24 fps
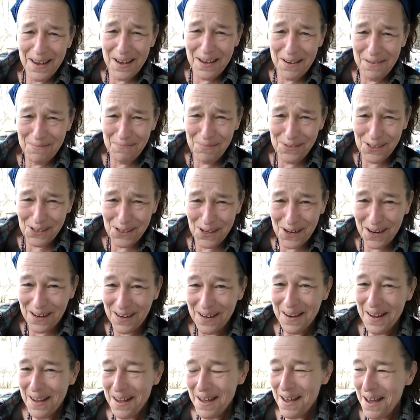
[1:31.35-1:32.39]
I'm
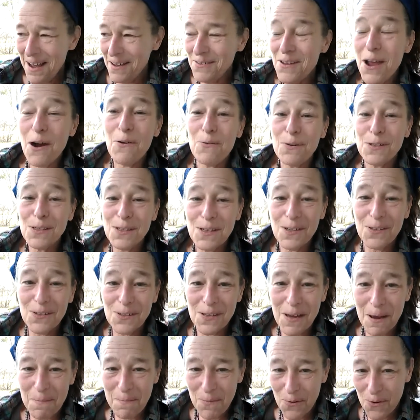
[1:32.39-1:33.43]
sure. I know it was
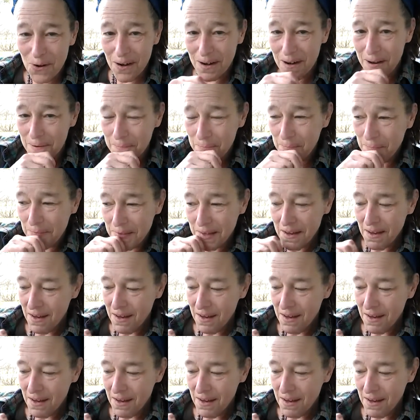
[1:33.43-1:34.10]
Tuesday morning.